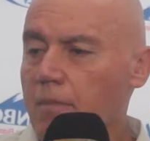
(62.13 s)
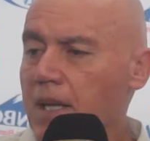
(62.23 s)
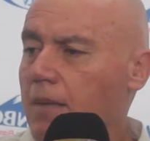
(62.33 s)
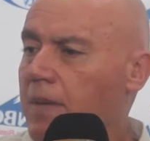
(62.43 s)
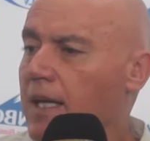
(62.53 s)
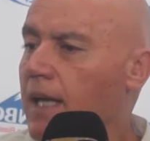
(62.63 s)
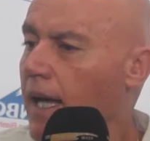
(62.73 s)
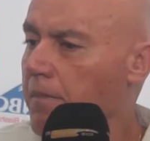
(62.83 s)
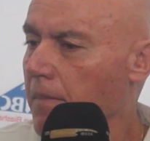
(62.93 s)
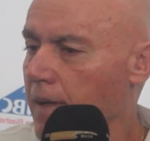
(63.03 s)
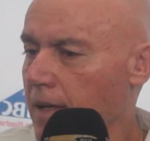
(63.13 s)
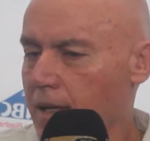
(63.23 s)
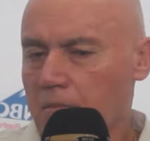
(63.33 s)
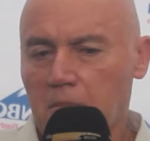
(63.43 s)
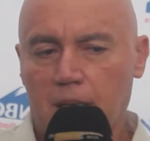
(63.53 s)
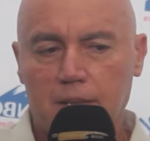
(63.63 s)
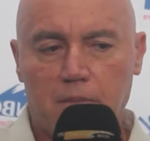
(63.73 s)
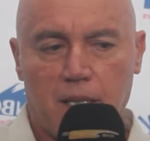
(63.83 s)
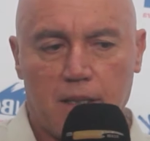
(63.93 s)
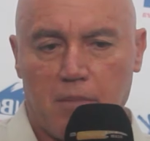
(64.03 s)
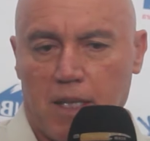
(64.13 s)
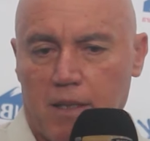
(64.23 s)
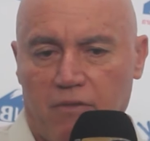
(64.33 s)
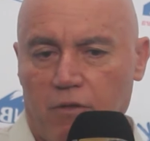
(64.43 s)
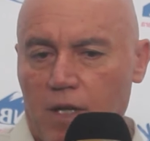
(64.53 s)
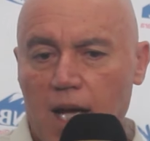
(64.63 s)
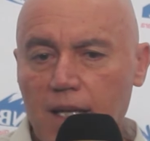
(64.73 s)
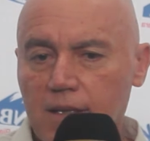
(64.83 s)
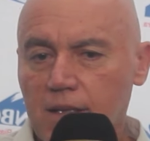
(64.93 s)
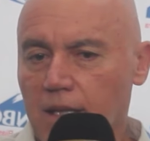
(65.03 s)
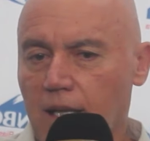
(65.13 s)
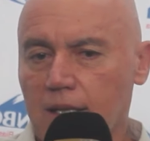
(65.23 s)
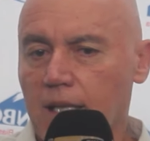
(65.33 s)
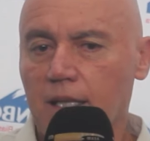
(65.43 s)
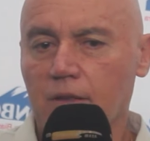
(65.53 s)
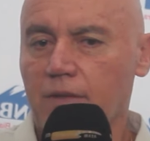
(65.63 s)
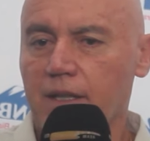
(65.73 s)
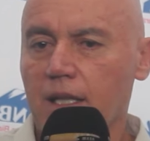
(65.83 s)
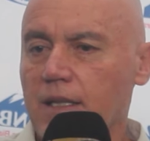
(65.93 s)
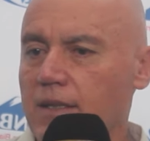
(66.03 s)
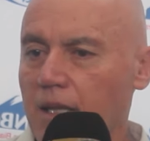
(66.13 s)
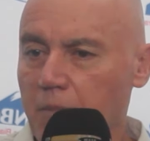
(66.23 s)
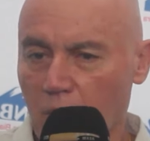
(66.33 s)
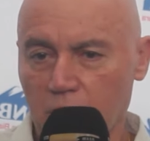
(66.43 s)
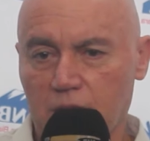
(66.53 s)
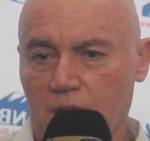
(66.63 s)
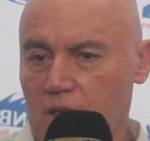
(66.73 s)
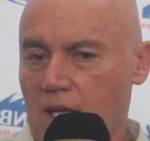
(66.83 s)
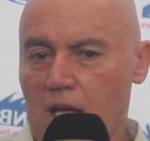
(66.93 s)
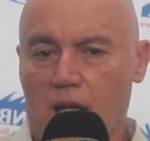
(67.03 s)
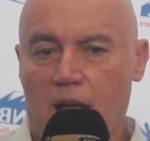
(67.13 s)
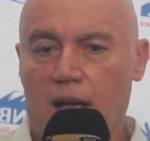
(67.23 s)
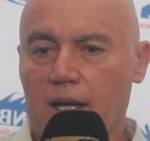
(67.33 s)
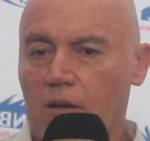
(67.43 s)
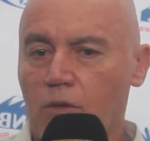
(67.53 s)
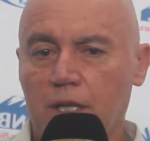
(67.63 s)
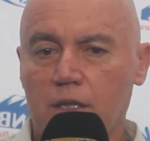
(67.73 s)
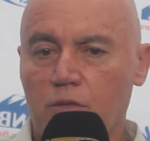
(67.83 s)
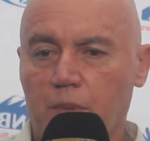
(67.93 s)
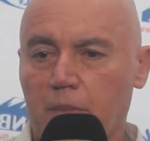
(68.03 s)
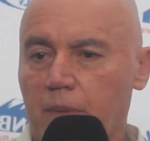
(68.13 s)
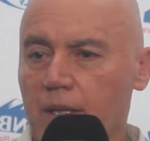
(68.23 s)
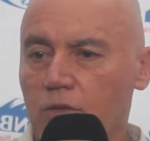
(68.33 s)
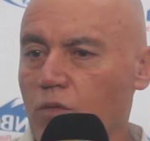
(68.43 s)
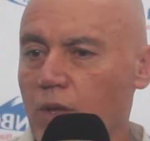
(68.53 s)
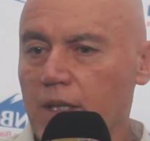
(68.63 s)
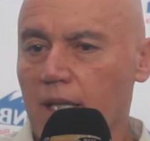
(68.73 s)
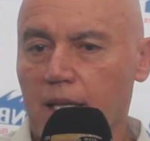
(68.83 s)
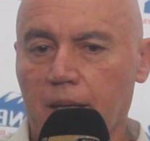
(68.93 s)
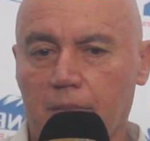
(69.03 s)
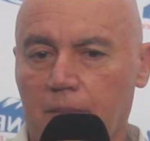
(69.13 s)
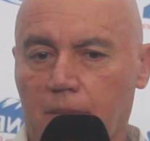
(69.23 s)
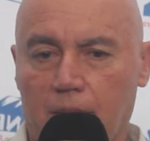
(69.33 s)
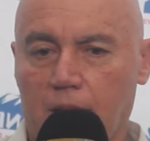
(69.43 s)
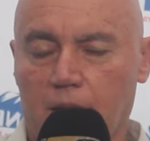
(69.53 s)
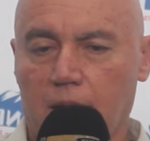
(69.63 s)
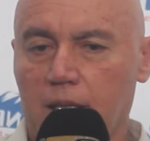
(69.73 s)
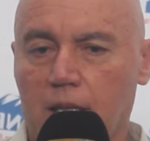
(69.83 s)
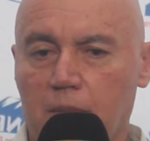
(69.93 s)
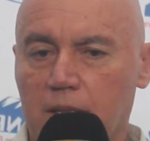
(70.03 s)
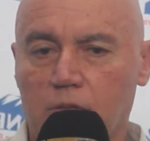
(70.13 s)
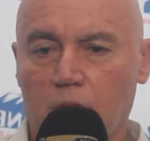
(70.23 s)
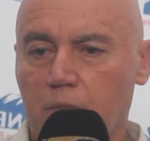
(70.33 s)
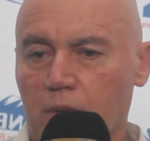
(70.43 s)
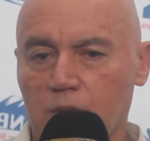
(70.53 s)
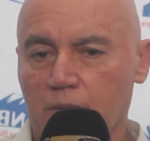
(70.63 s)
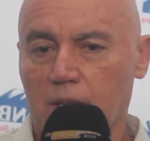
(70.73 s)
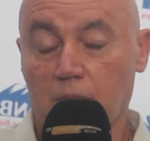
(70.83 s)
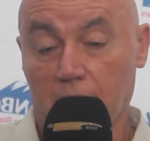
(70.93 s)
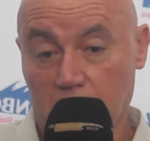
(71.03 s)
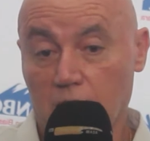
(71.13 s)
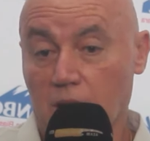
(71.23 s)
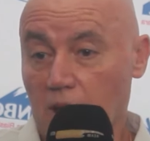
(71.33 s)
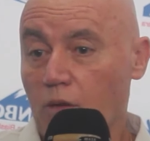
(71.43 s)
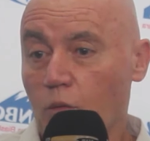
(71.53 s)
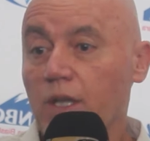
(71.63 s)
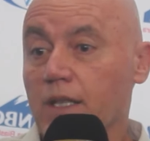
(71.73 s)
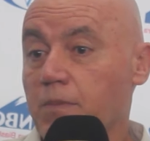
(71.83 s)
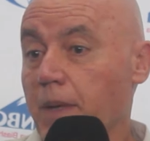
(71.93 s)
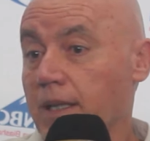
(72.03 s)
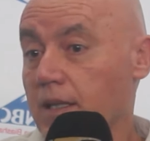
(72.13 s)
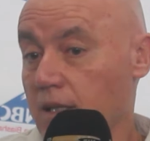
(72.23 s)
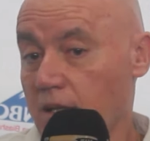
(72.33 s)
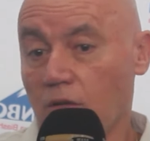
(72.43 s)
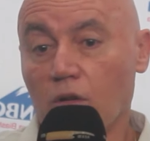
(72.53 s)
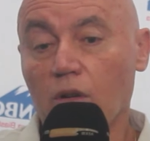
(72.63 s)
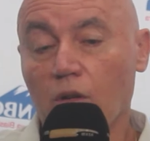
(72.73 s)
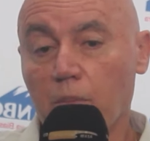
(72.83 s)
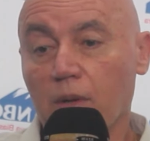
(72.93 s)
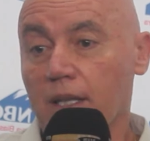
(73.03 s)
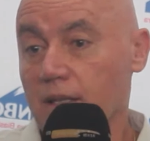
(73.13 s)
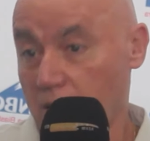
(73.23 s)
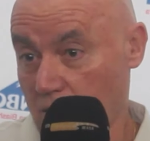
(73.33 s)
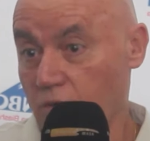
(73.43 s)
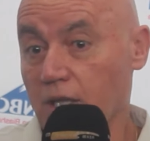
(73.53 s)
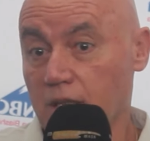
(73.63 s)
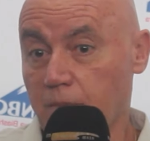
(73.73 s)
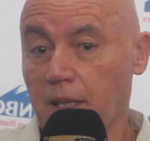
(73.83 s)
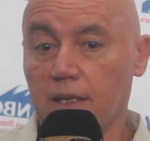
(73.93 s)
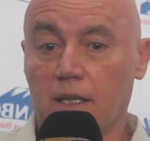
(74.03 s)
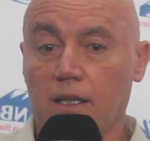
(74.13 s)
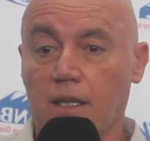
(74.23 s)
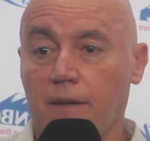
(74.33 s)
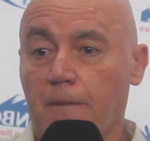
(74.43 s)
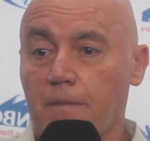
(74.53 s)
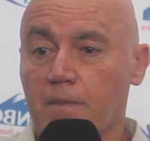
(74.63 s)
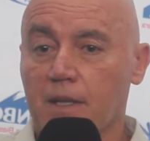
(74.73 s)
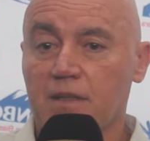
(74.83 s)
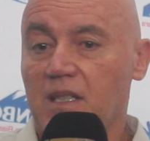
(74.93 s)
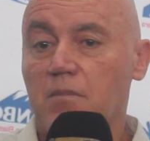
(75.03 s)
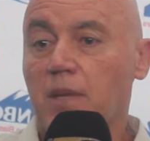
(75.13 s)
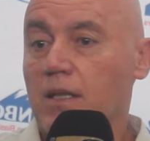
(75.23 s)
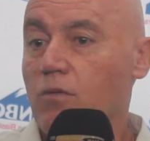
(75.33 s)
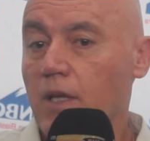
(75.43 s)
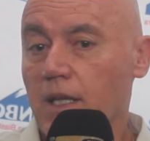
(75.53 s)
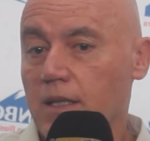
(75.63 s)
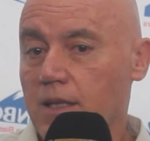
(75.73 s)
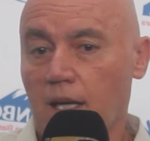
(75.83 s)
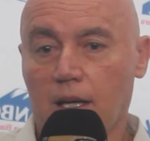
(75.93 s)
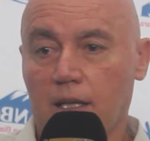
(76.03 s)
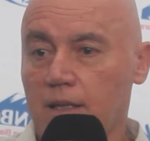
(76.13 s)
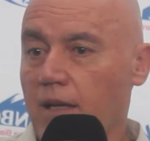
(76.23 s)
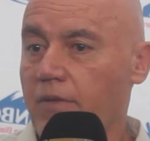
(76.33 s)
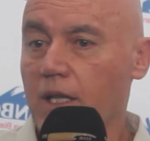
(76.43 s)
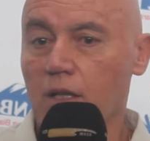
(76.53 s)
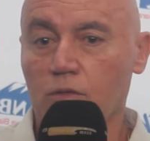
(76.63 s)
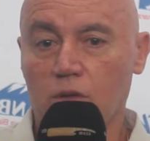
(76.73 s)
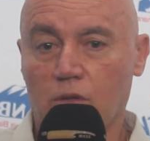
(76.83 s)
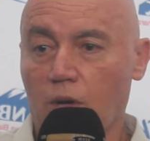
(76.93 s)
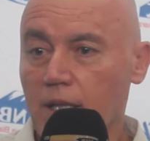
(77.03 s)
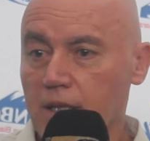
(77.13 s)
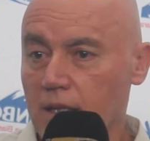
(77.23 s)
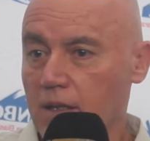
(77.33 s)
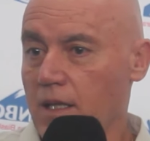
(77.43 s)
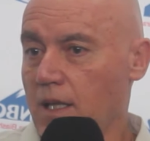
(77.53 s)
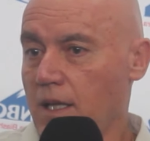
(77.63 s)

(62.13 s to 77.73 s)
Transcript: a big, big game, but but but for us at the end of the day, it's three points, and we need to prepare to win the game in the best way possible. But we respect all opponents. We respect uh, Simba as well. It's a, it's a very good quality